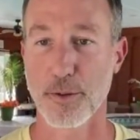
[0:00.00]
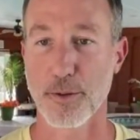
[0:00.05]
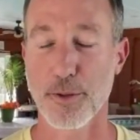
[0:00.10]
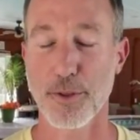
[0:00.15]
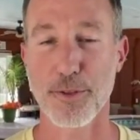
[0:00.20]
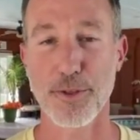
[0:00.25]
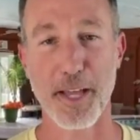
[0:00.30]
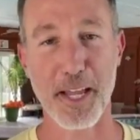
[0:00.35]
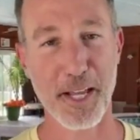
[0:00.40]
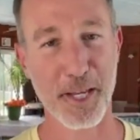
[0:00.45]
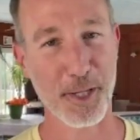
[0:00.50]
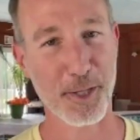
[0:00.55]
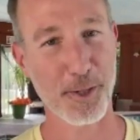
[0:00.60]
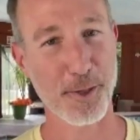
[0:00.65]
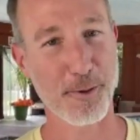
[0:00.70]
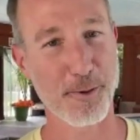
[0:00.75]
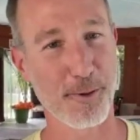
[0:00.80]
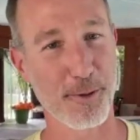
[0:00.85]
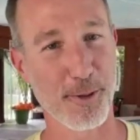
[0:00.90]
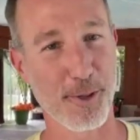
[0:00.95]
Thank
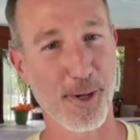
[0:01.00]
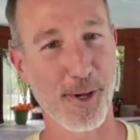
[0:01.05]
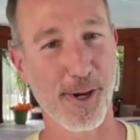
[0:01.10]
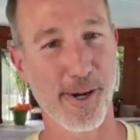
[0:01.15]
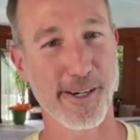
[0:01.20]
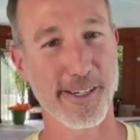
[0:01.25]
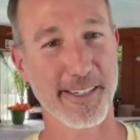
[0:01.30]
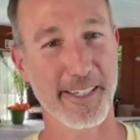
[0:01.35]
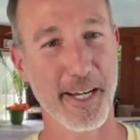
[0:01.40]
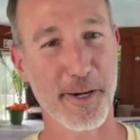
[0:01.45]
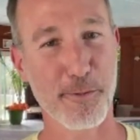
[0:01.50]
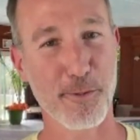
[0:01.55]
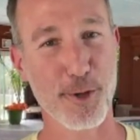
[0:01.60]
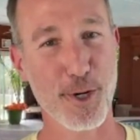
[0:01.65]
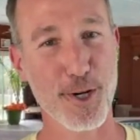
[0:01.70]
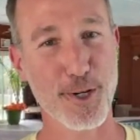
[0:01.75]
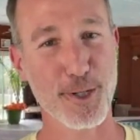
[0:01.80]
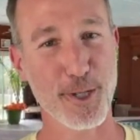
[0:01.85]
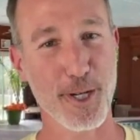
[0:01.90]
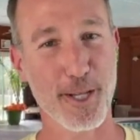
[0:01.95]
you, Long. I
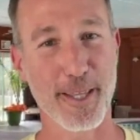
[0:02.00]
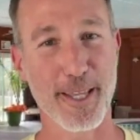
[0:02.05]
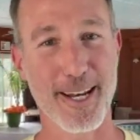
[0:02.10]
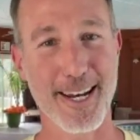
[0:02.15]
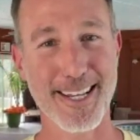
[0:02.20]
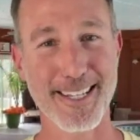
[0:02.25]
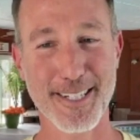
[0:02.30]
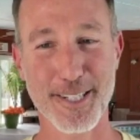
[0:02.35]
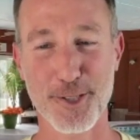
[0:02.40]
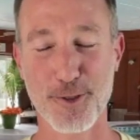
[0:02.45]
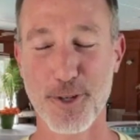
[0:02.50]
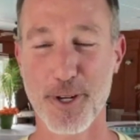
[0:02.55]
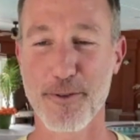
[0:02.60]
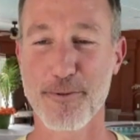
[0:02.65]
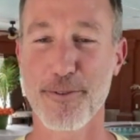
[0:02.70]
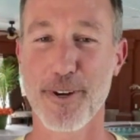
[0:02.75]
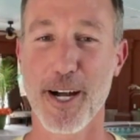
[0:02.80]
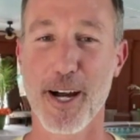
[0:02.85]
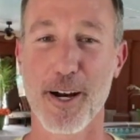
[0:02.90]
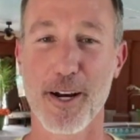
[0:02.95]
appreciate it. it is a straight
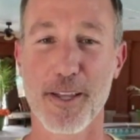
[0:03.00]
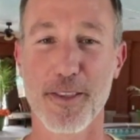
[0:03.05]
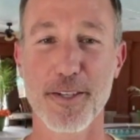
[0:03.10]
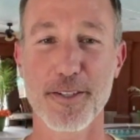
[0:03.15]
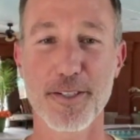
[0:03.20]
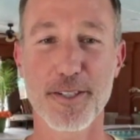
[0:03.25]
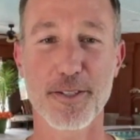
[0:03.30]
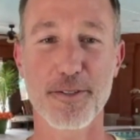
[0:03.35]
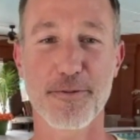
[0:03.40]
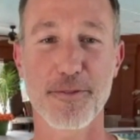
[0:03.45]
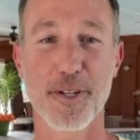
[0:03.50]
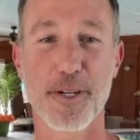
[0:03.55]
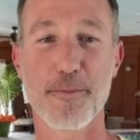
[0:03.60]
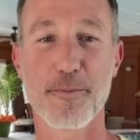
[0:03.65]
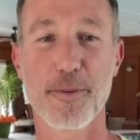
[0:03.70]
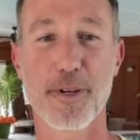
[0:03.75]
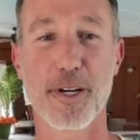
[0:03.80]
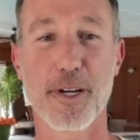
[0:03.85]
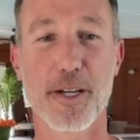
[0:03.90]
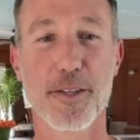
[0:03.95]
fire. And this is from
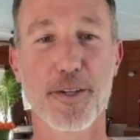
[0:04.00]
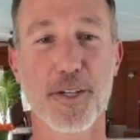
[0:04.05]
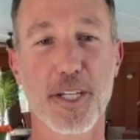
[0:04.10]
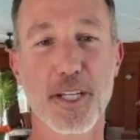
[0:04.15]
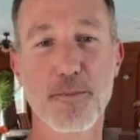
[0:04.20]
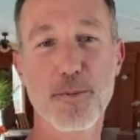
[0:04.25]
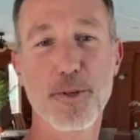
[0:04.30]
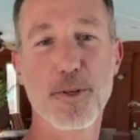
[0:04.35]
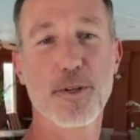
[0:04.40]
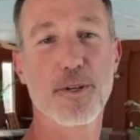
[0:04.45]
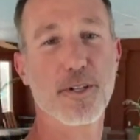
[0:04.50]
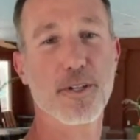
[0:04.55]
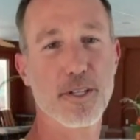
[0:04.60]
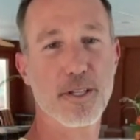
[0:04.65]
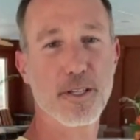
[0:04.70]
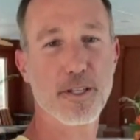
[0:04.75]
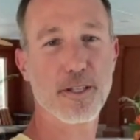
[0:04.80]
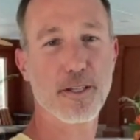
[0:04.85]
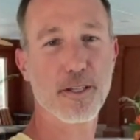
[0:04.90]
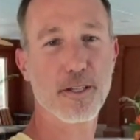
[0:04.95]
uh, the
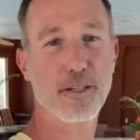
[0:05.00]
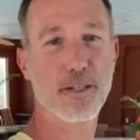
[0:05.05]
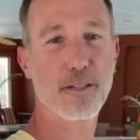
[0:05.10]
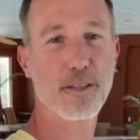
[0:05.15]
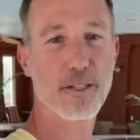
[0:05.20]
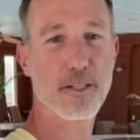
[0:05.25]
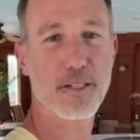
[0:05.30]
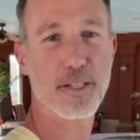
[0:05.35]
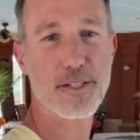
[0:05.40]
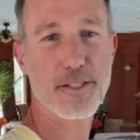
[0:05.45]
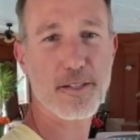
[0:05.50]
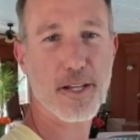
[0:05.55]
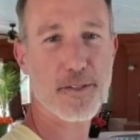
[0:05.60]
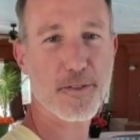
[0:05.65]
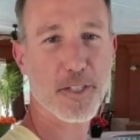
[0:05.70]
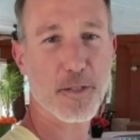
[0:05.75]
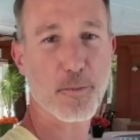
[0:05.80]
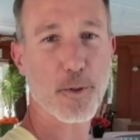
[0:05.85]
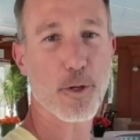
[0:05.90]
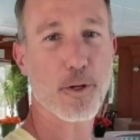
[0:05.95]
community, the These Nuts
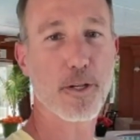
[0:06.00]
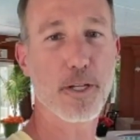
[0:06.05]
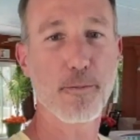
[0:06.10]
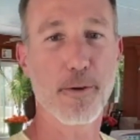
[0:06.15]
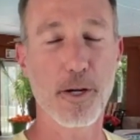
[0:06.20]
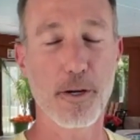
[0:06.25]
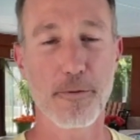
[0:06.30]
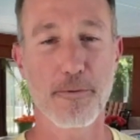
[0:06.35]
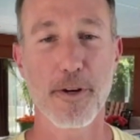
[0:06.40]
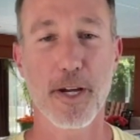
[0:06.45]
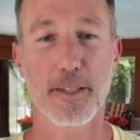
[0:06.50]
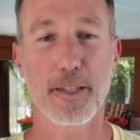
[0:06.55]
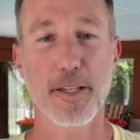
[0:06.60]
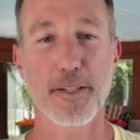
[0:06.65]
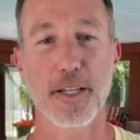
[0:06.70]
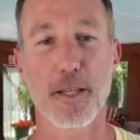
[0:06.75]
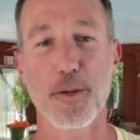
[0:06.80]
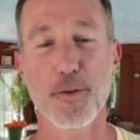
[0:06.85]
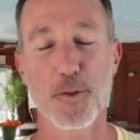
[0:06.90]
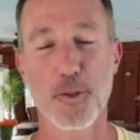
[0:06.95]
community, matter of fact. They send
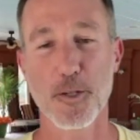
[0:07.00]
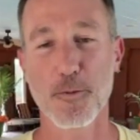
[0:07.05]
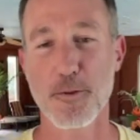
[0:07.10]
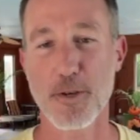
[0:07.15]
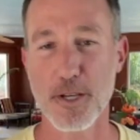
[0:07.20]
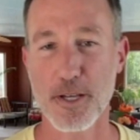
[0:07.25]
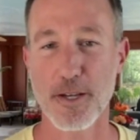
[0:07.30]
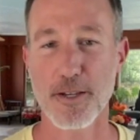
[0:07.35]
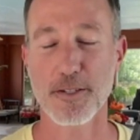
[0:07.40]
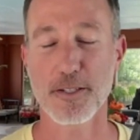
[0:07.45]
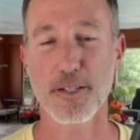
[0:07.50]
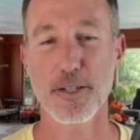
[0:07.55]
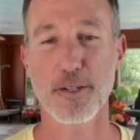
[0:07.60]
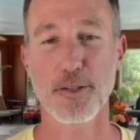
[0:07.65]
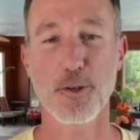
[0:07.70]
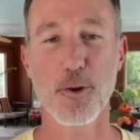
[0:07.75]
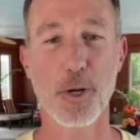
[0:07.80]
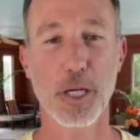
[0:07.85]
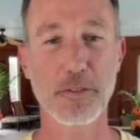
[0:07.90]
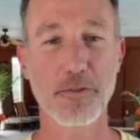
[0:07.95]
this to me as a
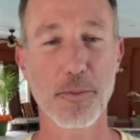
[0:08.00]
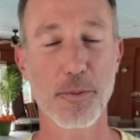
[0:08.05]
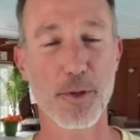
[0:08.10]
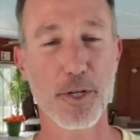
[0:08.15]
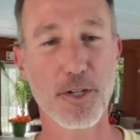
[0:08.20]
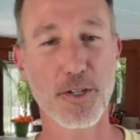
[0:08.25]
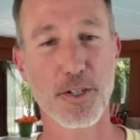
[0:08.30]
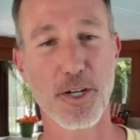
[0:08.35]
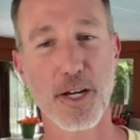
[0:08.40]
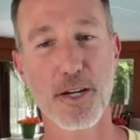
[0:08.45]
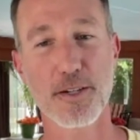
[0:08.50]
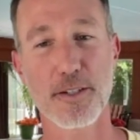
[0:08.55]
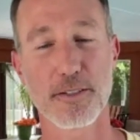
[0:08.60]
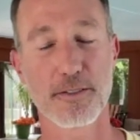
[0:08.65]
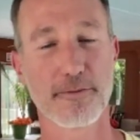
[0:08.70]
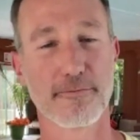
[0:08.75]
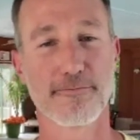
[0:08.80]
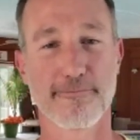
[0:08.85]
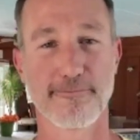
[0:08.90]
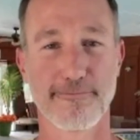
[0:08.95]
token of appreciation
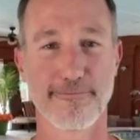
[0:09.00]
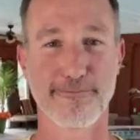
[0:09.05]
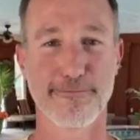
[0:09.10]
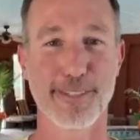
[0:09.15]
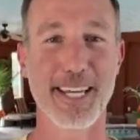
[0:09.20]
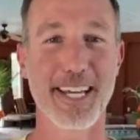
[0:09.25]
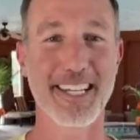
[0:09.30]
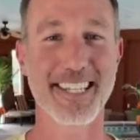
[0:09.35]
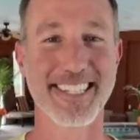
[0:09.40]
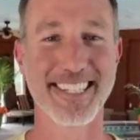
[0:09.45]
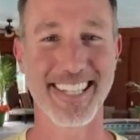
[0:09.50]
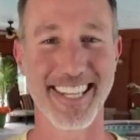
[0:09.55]
because